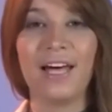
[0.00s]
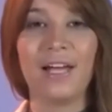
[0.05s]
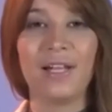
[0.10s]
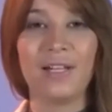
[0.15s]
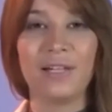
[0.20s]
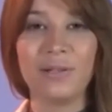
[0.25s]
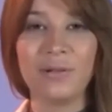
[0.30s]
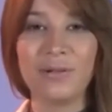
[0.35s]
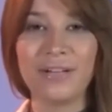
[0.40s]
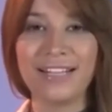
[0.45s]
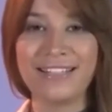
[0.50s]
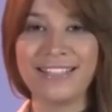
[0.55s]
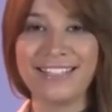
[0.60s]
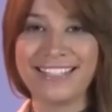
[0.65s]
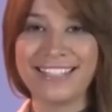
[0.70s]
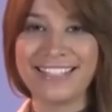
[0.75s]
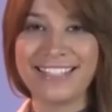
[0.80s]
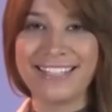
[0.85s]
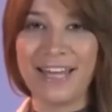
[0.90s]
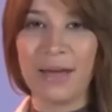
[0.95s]
Look at these
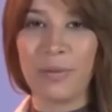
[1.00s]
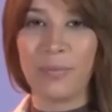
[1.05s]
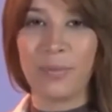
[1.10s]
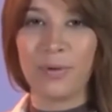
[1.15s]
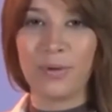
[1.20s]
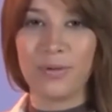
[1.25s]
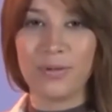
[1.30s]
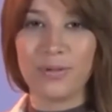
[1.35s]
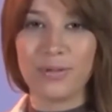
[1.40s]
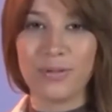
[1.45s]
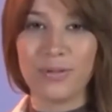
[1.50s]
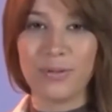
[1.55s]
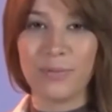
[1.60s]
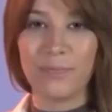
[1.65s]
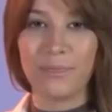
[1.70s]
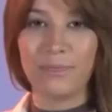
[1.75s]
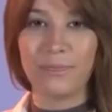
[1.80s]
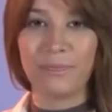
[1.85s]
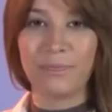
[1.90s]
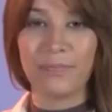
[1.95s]
examples.
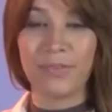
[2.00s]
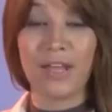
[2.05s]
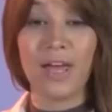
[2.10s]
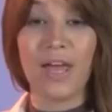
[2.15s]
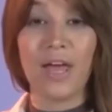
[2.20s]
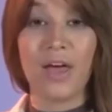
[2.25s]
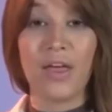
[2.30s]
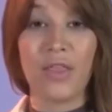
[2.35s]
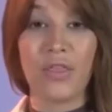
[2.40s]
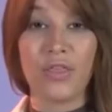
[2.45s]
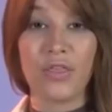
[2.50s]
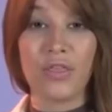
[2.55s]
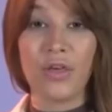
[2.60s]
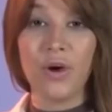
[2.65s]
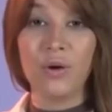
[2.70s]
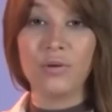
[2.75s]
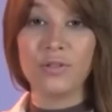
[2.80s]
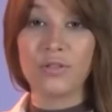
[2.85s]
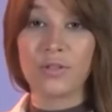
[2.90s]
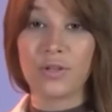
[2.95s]

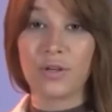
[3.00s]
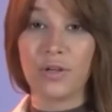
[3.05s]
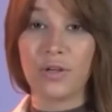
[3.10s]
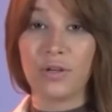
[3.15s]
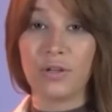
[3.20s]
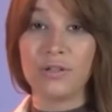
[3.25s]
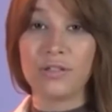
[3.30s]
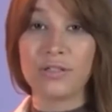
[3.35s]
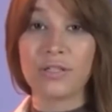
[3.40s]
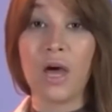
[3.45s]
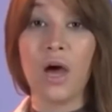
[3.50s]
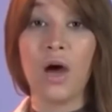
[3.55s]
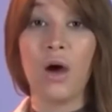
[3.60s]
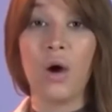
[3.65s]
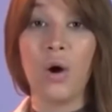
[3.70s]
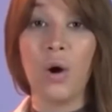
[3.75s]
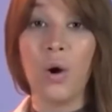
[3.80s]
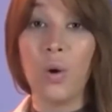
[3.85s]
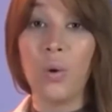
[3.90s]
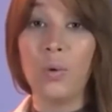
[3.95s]
Those girls
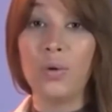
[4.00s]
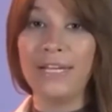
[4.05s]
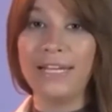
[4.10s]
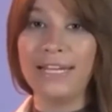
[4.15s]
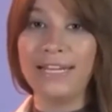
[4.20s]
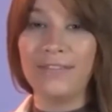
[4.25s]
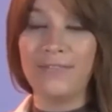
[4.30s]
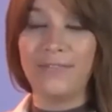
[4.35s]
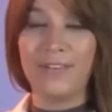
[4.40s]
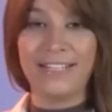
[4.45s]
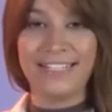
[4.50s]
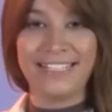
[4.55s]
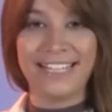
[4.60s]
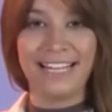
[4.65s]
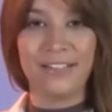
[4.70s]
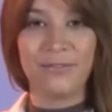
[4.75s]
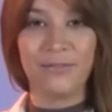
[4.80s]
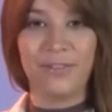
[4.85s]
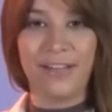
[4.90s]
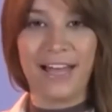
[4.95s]
who live in
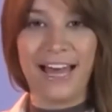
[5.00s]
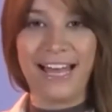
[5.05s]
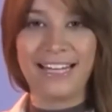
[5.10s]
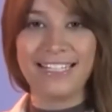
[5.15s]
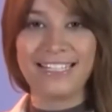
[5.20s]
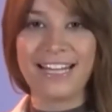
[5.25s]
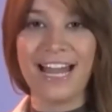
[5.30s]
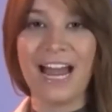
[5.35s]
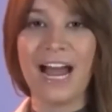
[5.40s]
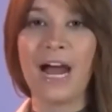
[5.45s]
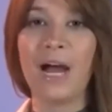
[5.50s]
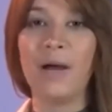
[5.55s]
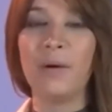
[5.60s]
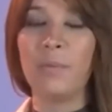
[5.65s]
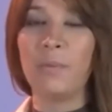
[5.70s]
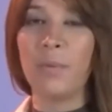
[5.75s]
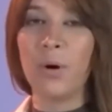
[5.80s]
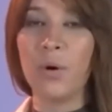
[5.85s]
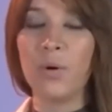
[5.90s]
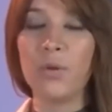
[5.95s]
that flat are
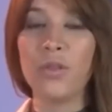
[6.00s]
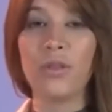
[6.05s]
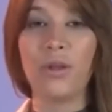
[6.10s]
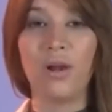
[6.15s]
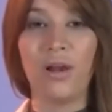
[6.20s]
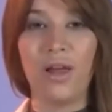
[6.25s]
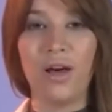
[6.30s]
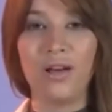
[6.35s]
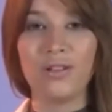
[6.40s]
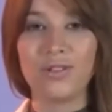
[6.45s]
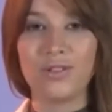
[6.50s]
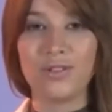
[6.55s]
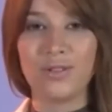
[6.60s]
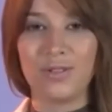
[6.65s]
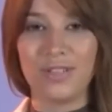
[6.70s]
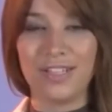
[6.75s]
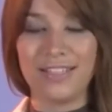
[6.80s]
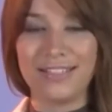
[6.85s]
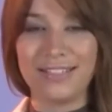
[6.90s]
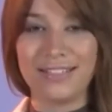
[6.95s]
both law
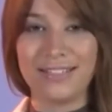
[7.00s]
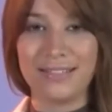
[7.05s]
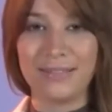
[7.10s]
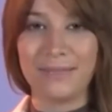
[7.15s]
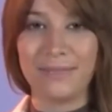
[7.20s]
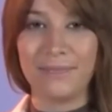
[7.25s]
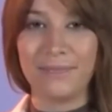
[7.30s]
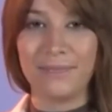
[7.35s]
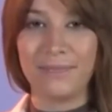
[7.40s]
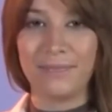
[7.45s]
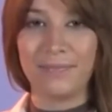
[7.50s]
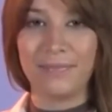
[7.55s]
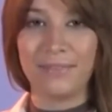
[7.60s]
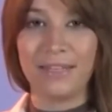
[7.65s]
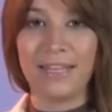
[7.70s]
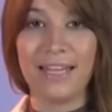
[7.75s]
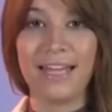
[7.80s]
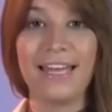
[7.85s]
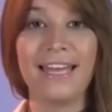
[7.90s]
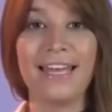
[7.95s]
students.
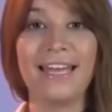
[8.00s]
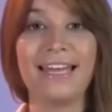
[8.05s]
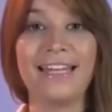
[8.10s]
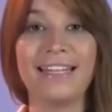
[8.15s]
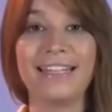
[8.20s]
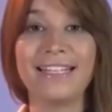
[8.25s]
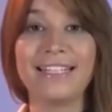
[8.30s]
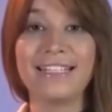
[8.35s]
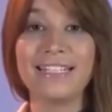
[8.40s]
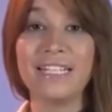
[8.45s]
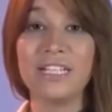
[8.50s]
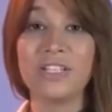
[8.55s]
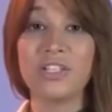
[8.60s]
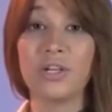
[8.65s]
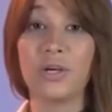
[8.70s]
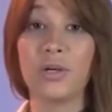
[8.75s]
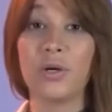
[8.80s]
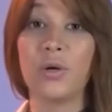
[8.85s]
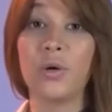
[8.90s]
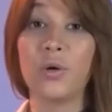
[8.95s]
The
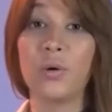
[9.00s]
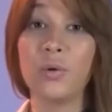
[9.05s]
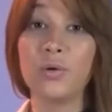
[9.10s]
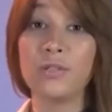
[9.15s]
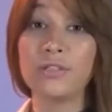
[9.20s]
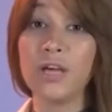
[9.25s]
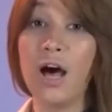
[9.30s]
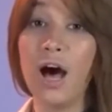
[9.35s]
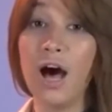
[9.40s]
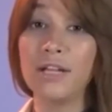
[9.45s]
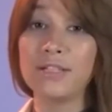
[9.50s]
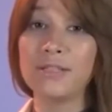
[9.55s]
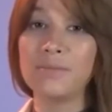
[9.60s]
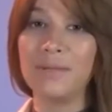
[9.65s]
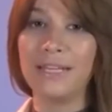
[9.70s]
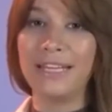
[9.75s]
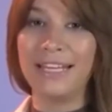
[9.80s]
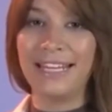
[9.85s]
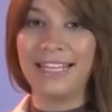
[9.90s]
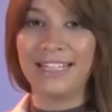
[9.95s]
teacher who taught
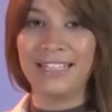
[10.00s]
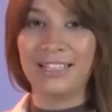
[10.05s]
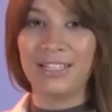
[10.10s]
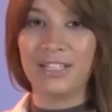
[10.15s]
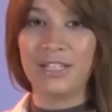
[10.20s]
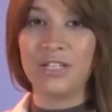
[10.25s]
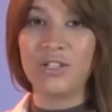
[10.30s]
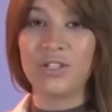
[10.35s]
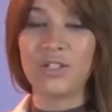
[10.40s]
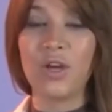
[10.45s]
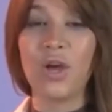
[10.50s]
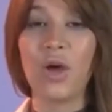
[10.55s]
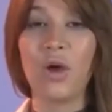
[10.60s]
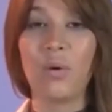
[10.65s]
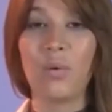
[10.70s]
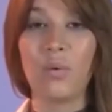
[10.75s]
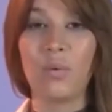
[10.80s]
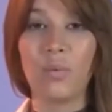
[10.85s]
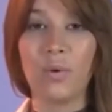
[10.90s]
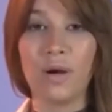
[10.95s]
me English
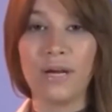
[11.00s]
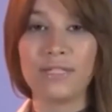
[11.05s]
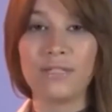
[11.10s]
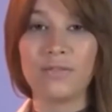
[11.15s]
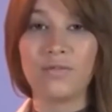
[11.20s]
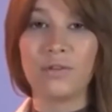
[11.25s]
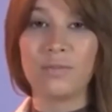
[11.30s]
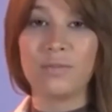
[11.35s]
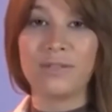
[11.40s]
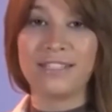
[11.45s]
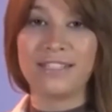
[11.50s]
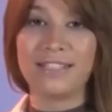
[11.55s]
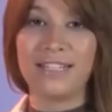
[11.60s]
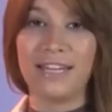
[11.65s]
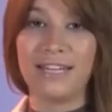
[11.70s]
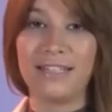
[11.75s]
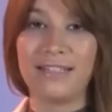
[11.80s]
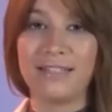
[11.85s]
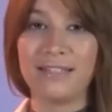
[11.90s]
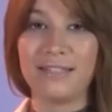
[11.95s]
was from the
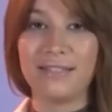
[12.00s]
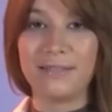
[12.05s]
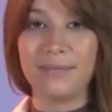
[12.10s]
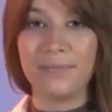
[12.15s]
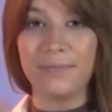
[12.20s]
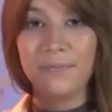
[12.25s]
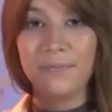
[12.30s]
States.